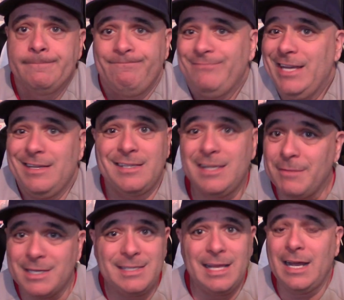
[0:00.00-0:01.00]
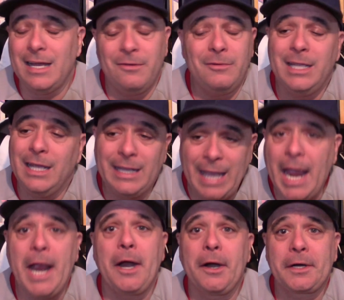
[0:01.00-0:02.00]
and to some extent I don't
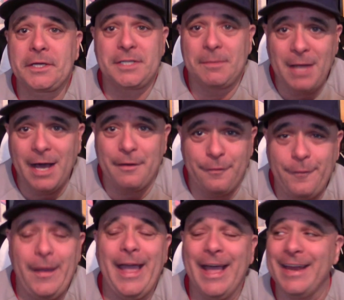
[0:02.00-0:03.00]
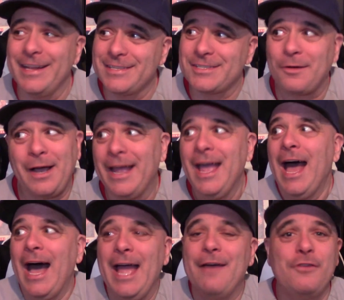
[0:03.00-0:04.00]
care because I'm not a fan, and so I
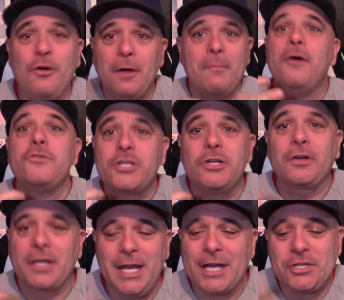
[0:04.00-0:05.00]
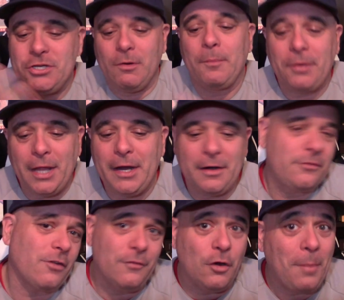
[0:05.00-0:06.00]
have no emotional connection to a player,
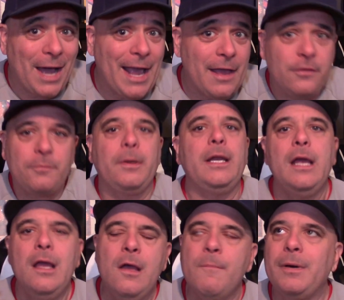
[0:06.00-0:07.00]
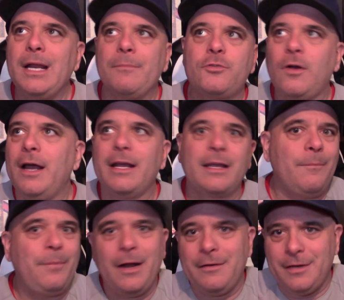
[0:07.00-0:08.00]
so I have no bias, but I'm trying to
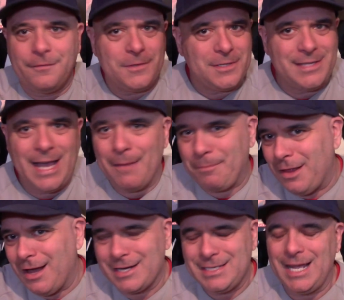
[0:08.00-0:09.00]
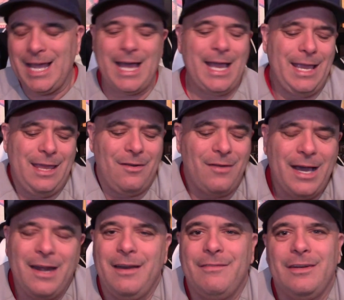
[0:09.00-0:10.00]
compare different stat blocks. I
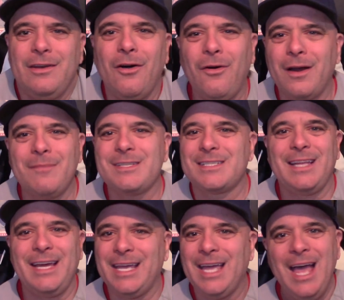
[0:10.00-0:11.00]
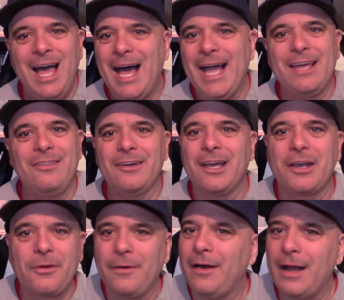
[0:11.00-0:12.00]
don't even know, and I'm just like, I could look at
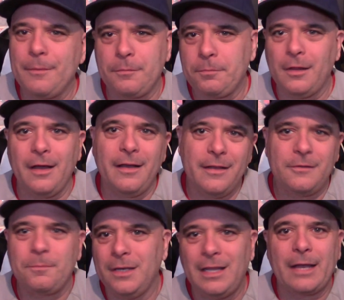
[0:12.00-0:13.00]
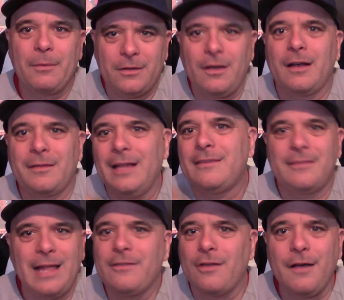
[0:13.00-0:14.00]
career ops plus, but like we talked,
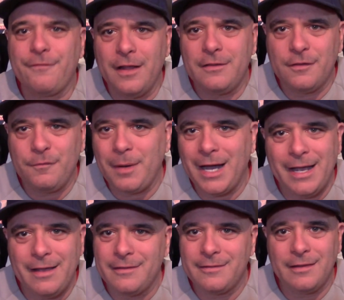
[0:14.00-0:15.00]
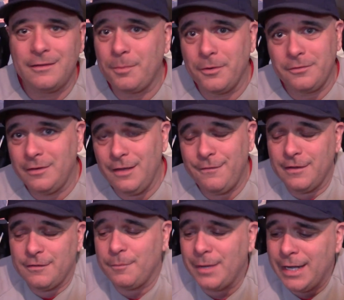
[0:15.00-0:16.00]
that's offensive bias as opposed to
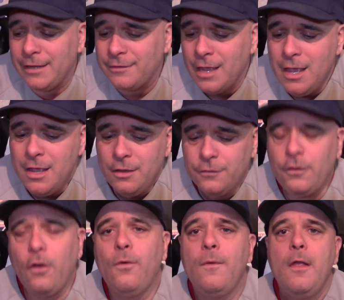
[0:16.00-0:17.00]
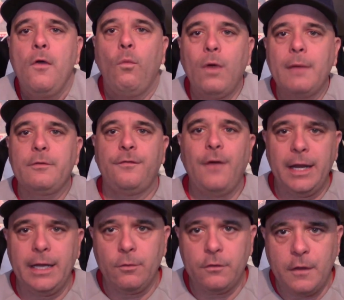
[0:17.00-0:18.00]
defensive bias. So what I was
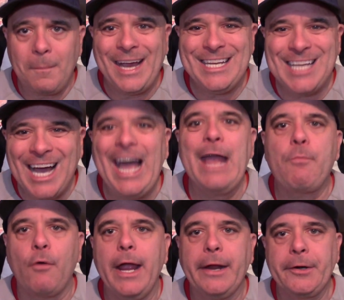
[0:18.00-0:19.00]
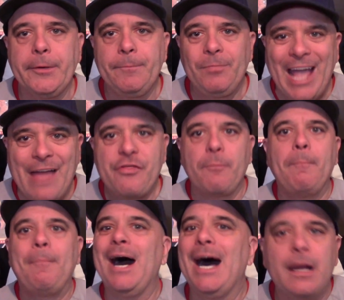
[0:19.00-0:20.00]
finding was that my tiebreaker at the
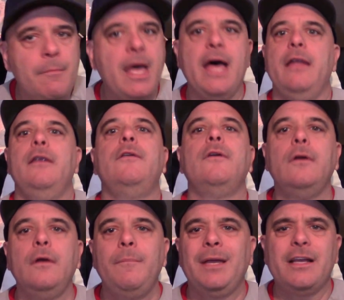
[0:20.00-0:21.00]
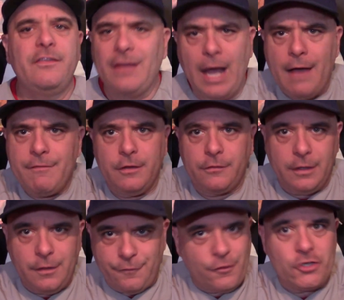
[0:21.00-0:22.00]
bottom end, because obviously
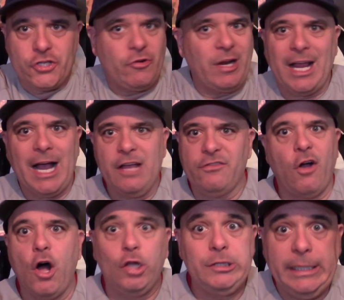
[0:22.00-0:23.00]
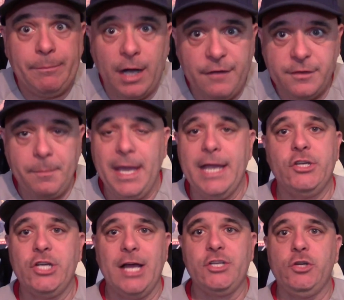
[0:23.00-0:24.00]
the first string guys all leap off the
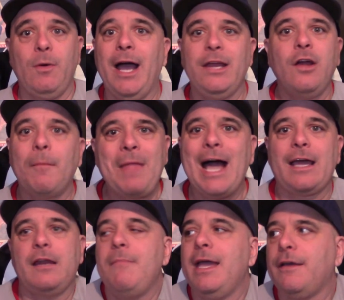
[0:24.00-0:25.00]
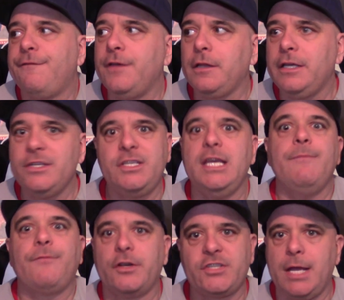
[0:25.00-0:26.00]
page at you. I'm not going to make a Phillies team,
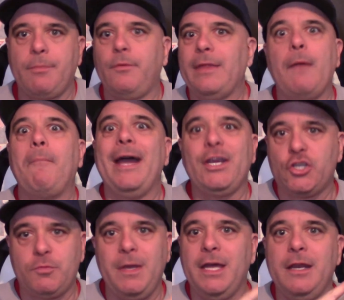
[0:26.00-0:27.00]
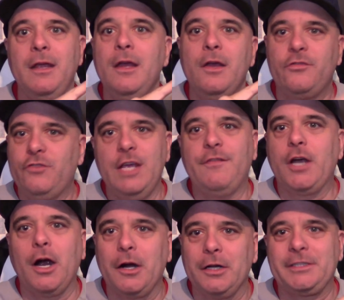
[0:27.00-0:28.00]
for example, without Mike Schmidt, Steve
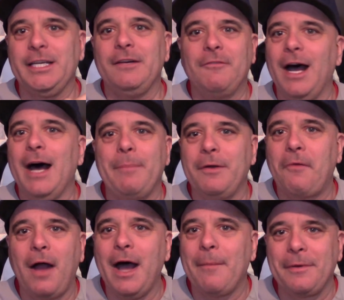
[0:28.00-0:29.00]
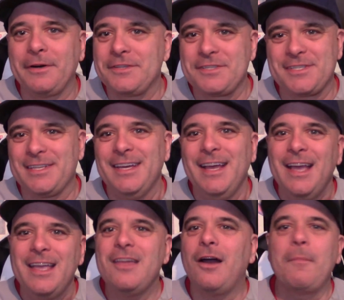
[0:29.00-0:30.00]
Carlton, Robin Roberts.
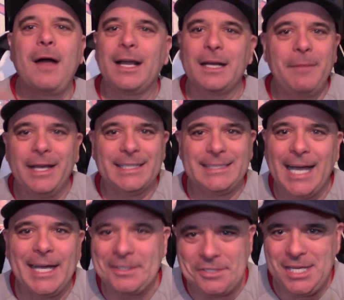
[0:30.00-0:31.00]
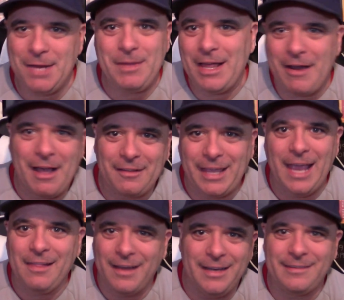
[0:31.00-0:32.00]
You know, I'm not going to make a Tigers team without Al
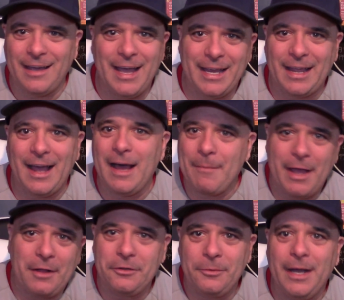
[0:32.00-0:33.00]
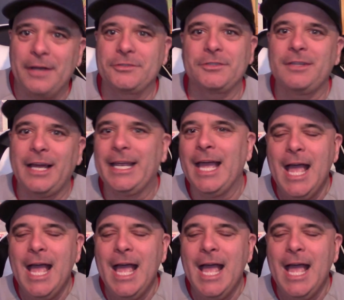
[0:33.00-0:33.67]
Kaline, Ty Cobb, Hal Newhouser. Like,